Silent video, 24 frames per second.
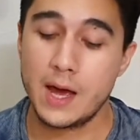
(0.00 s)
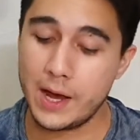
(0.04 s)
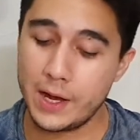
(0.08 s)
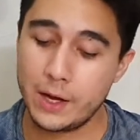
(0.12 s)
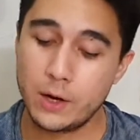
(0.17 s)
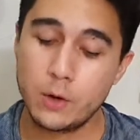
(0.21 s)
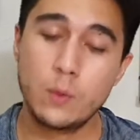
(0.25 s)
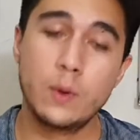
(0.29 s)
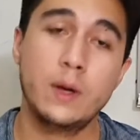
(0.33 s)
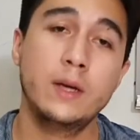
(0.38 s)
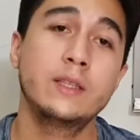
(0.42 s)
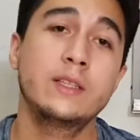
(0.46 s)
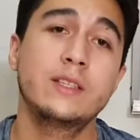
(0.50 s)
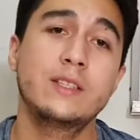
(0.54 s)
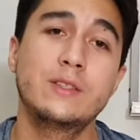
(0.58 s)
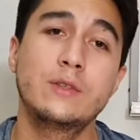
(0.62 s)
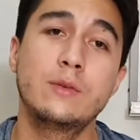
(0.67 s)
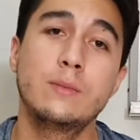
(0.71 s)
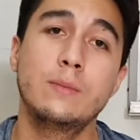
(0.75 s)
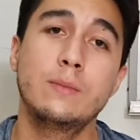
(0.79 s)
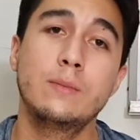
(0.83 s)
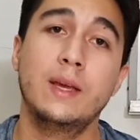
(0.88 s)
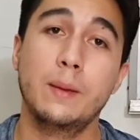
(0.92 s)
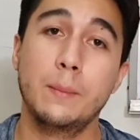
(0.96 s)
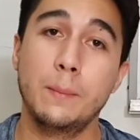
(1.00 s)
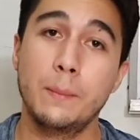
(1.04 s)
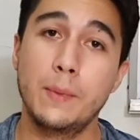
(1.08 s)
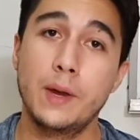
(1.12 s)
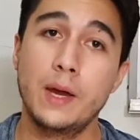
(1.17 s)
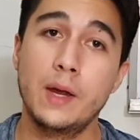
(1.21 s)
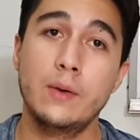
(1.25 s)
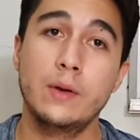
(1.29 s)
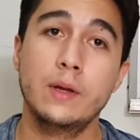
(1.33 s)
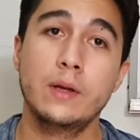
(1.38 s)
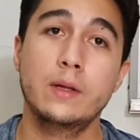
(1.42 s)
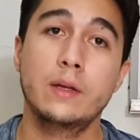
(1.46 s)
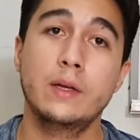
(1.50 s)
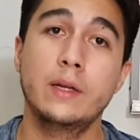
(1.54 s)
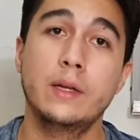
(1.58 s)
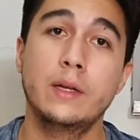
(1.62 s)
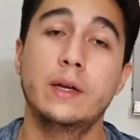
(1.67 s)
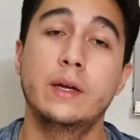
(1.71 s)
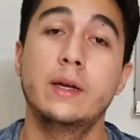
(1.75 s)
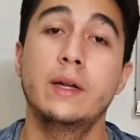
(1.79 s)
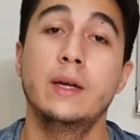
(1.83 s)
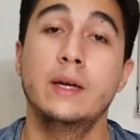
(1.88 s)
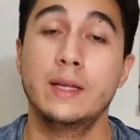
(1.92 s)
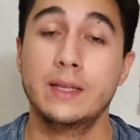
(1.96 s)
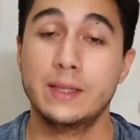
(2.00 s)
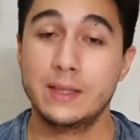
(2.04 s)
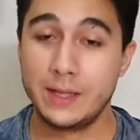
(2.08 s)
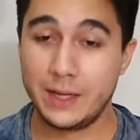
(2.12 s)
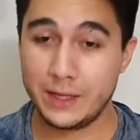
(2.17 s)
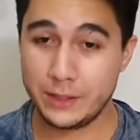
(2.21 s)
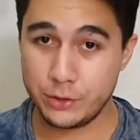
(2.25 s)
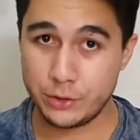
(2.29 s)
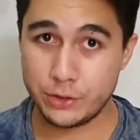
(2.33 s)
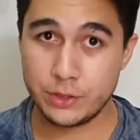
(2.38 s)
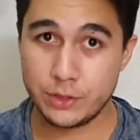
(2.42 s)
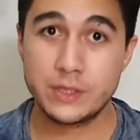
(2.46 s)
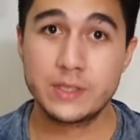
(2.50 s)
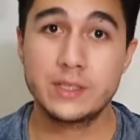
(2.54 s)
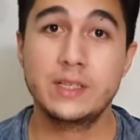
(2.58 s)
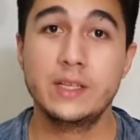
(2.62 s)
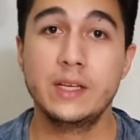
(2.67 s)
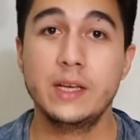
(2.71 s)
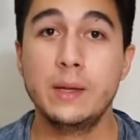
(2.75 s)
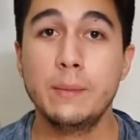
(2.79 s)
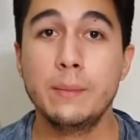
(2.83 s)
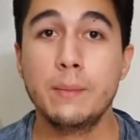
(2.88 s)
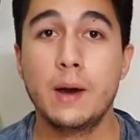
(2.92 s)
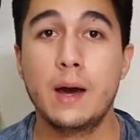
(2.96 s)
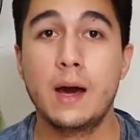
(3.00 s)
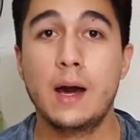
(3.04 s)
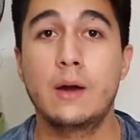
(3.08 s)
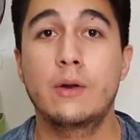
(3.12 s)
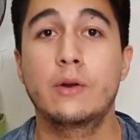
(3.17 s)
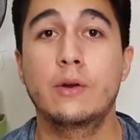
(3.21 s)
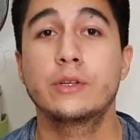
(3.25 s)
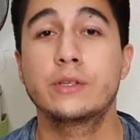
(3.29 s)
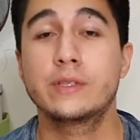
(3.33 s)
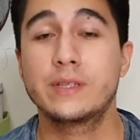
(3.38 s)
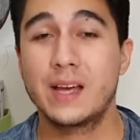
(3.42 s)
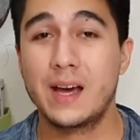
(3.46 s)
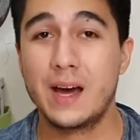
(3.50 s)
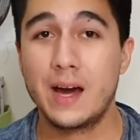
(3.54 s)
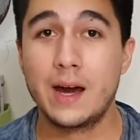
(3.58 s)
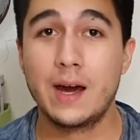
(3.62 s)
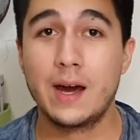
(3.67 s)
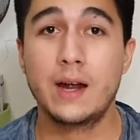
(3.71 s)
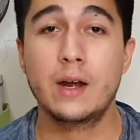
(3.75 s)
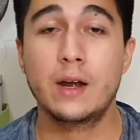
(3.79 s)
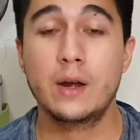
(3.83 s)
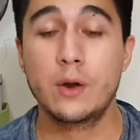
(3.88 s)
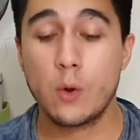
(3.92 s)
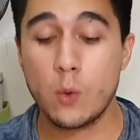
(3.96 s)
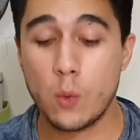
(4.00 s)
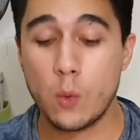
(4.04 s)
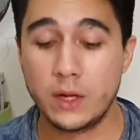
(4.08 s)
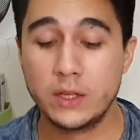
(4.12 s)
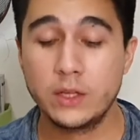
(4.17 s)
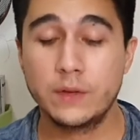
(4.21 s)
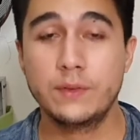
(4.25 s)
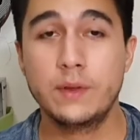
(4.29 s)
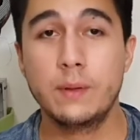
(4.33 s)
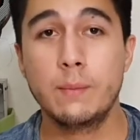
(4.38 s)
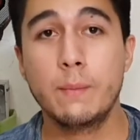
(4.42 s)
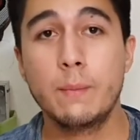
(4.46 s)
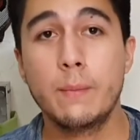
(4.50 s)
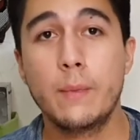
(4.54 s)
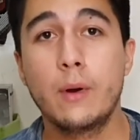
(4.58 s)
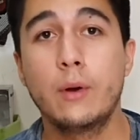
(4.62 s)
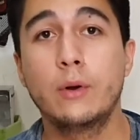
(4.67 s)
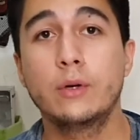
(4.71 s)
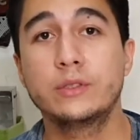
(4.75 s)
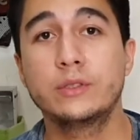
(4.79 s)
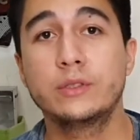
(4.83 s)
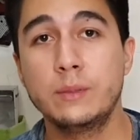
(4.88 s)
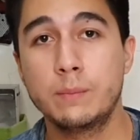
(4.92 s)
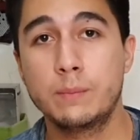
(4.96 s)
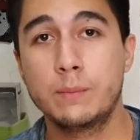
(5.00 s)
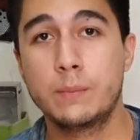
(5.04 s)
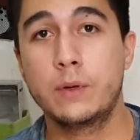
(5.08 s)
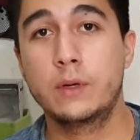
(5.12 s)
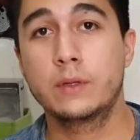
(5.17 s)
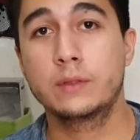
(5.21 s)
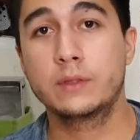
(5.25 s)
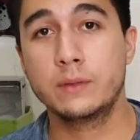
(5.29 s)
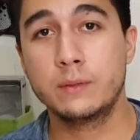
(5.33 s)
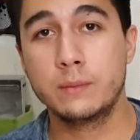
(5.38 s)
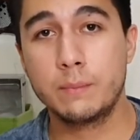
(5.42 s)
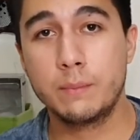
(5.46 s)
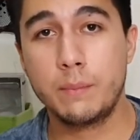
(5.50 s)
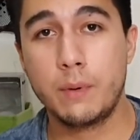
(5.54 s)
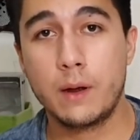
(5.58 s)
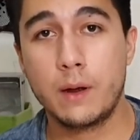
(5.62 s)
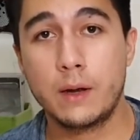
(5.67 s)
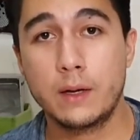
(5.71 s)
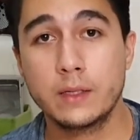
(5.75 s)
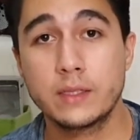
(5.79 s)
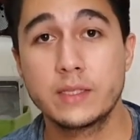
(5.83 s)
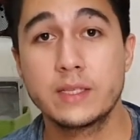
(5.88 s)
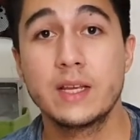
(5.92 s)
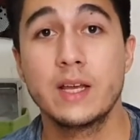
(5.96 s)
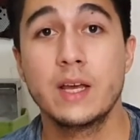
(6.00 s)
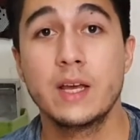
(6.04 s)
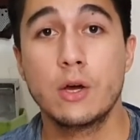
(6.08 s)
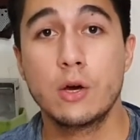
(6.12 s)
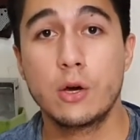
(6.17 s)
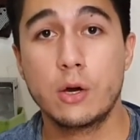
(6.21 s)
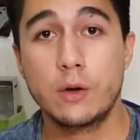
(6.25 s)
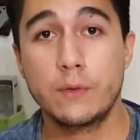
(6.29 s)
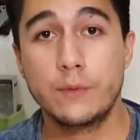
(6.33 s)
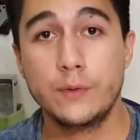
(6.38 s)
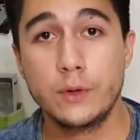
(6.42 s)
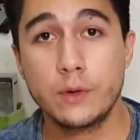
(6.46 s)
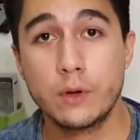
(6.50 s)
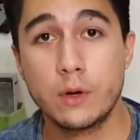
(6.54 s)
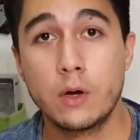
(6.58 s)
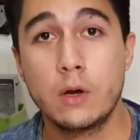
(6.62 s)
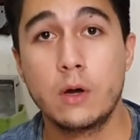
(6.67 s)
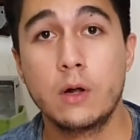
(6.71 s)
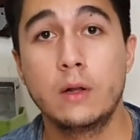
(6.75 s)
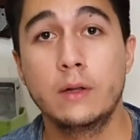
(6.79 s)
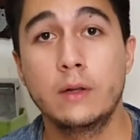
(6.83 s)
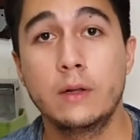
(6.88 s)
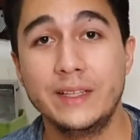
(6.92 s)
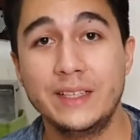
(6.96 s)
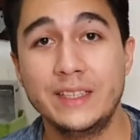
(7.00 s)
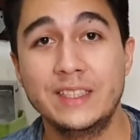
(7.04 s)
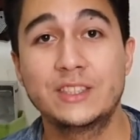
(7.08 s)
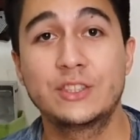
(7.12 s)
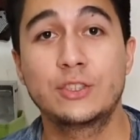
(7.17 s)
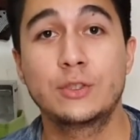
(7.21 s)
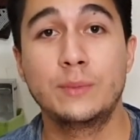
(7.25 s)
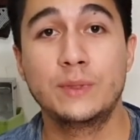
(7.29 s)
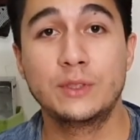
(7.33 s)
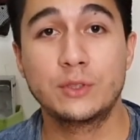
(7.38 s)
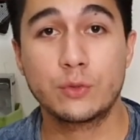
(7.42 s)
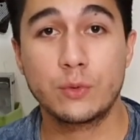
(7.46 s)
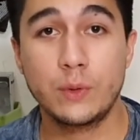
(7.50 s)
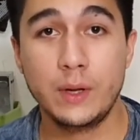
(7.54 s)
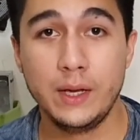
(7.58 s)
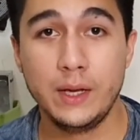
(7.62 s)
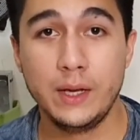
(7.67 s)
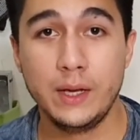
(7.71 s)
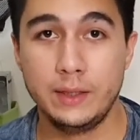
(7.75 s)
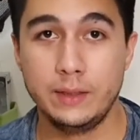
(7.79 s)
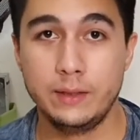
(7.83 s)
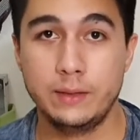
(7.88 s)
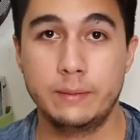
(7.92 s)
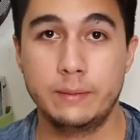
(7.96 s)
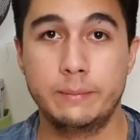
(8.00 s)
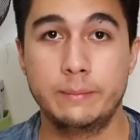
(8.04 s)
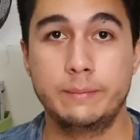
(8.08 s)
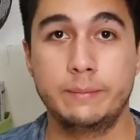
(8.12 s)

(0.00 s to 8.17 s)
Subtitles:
I want to make very clear that your sim hours are one of the most important parts of your whole instrument rating.